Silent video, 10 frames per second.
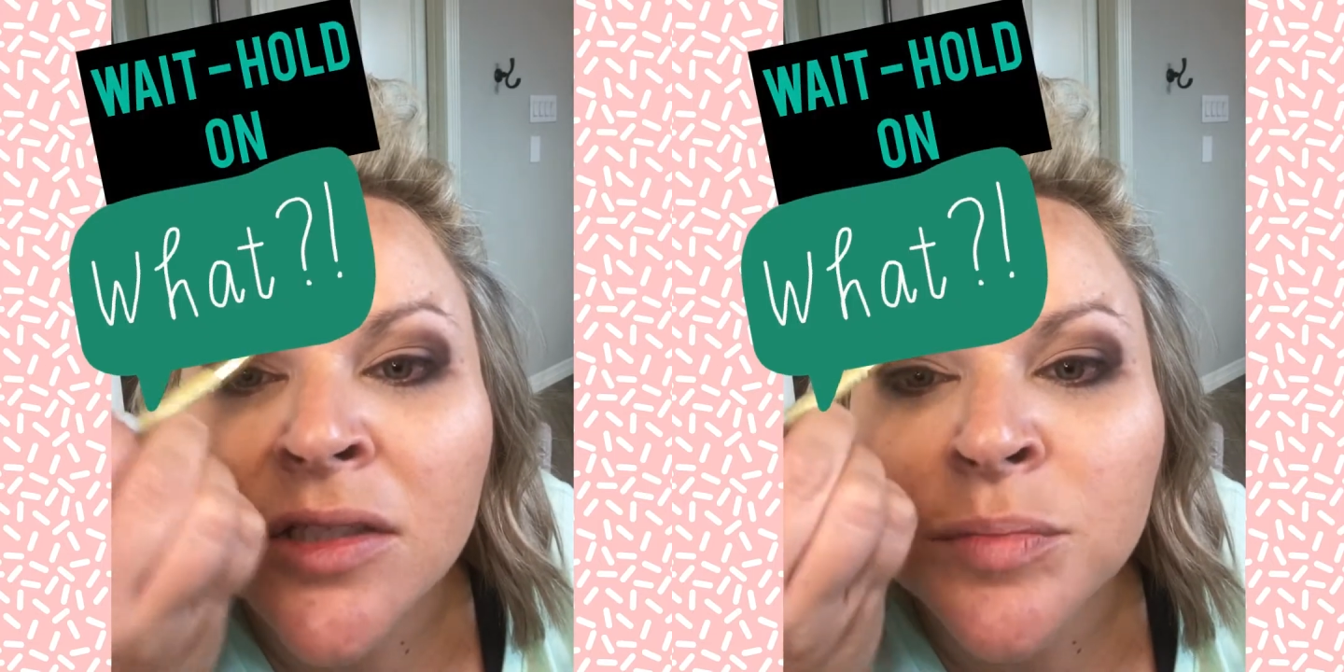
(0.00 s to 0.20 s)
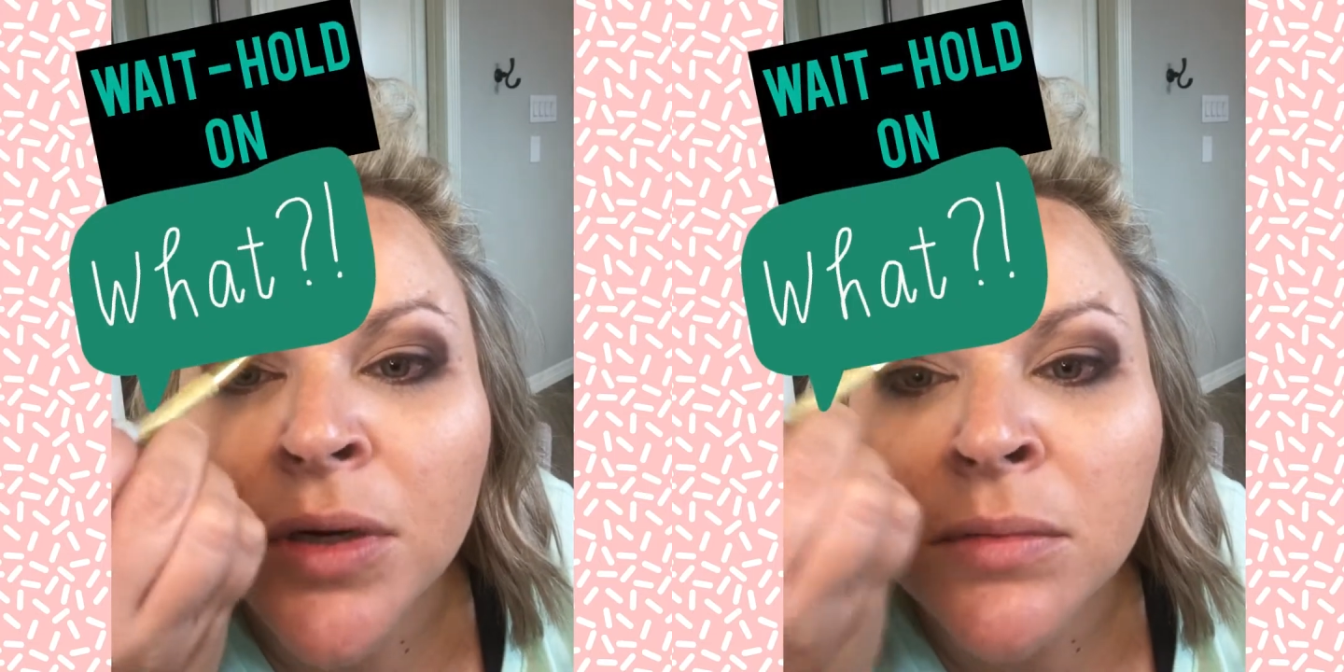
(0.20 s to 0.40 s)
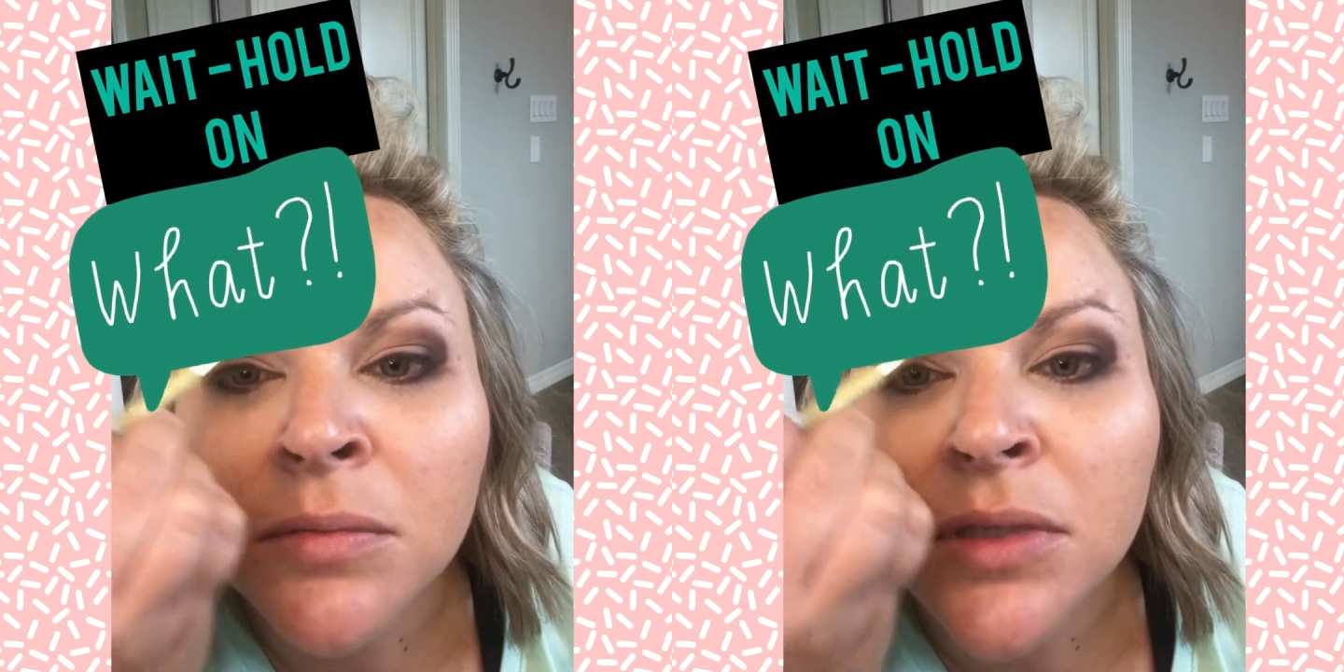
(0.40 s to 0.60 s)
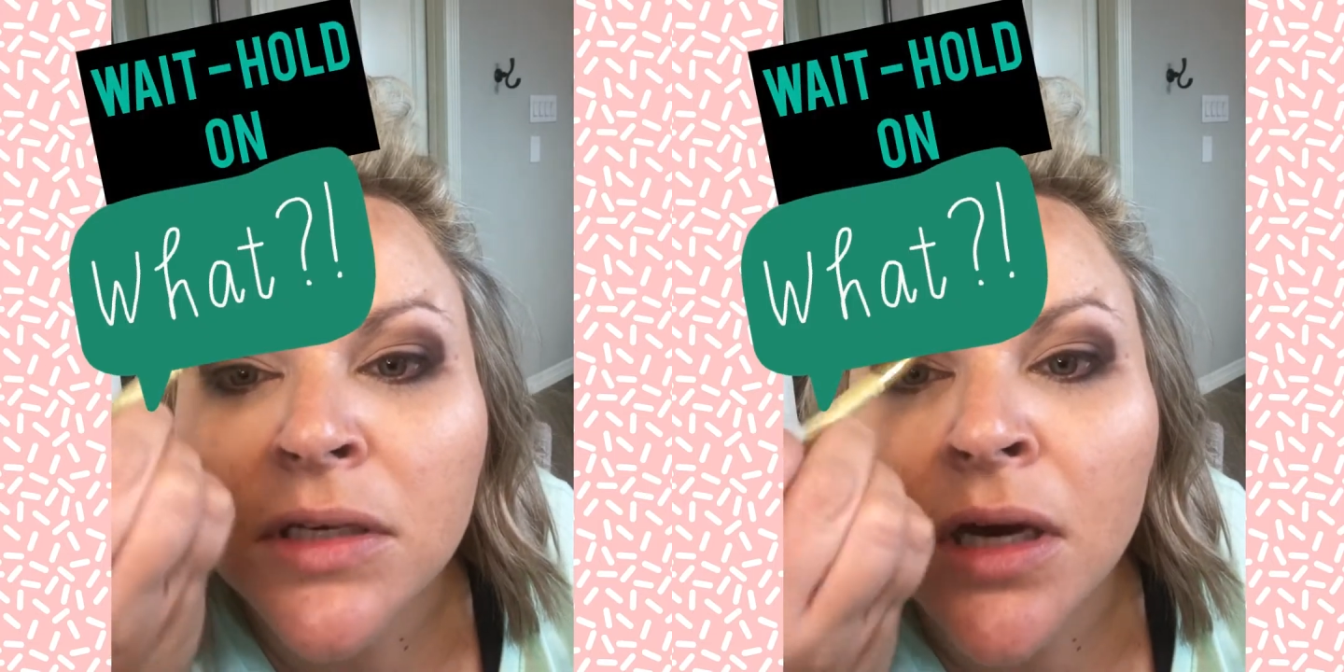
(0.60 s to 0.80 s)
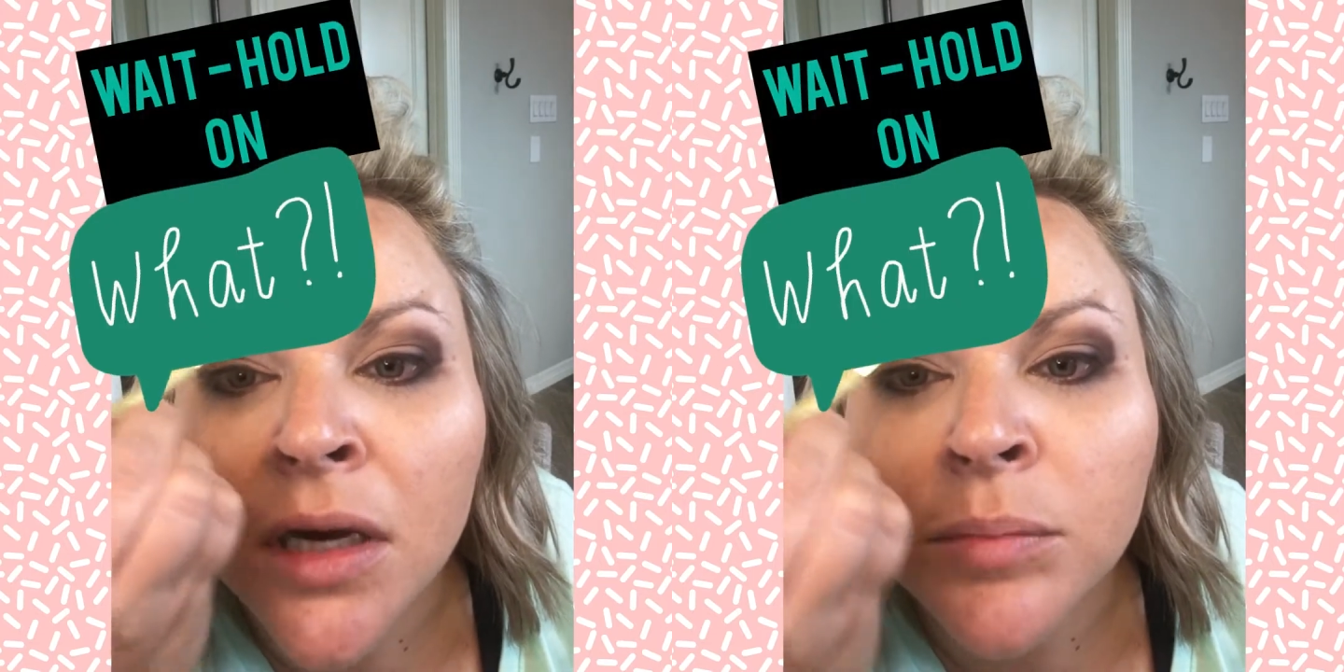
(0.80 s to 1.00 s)
it's probably
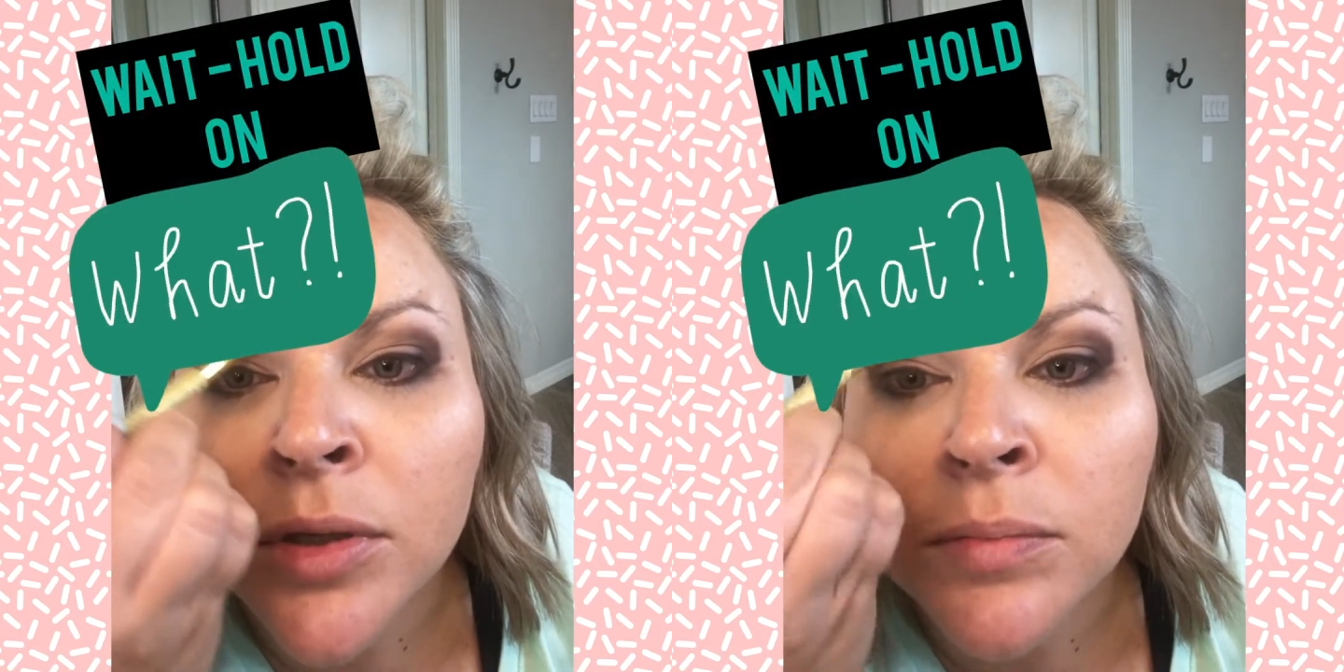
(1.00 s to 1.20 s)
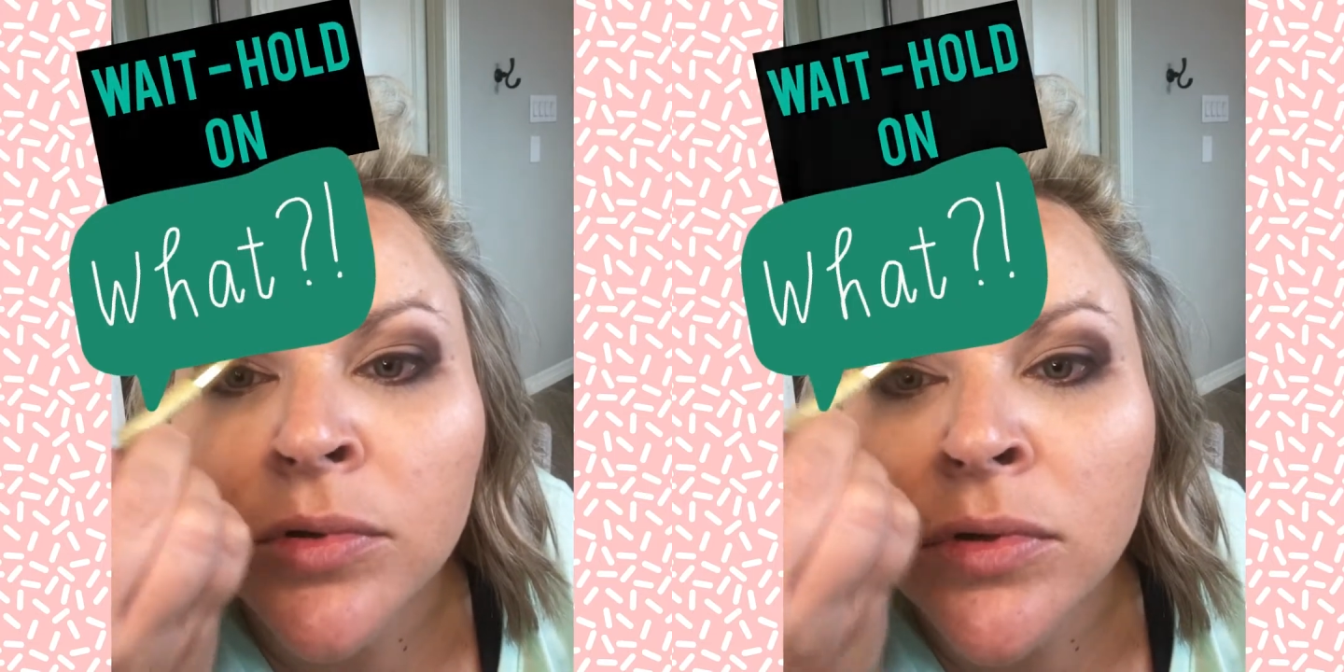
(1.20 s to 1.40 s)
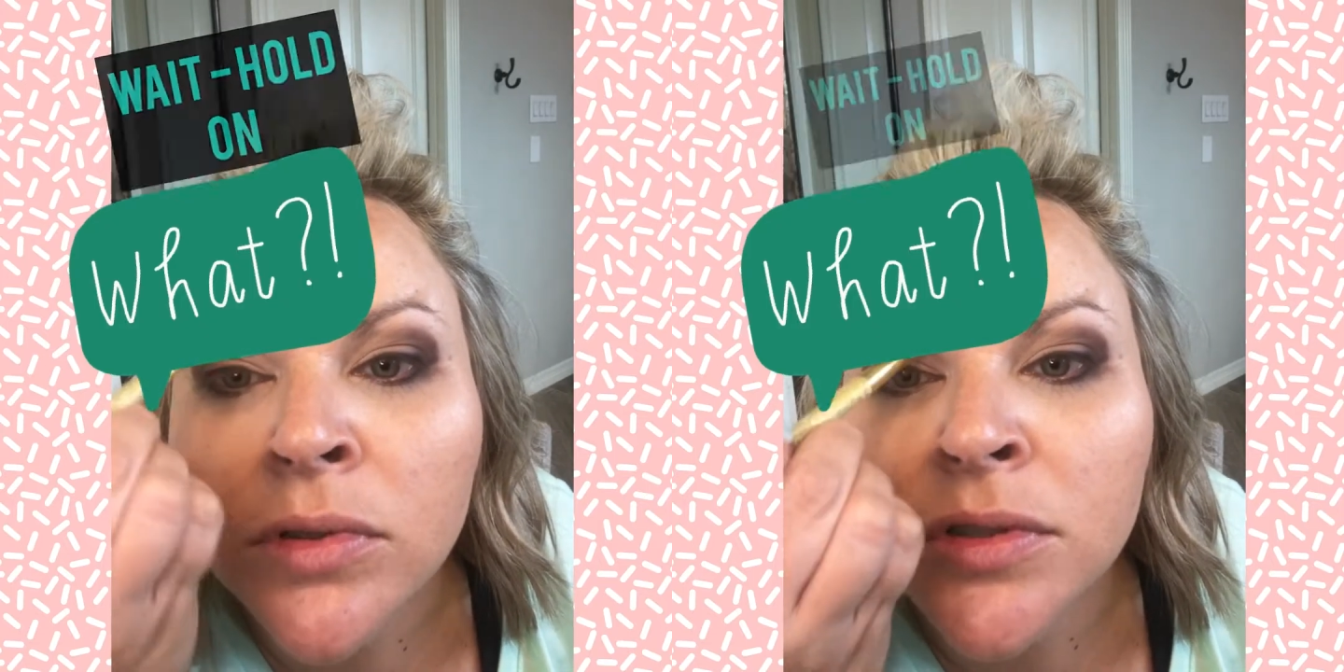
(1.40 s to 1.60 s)
not purple.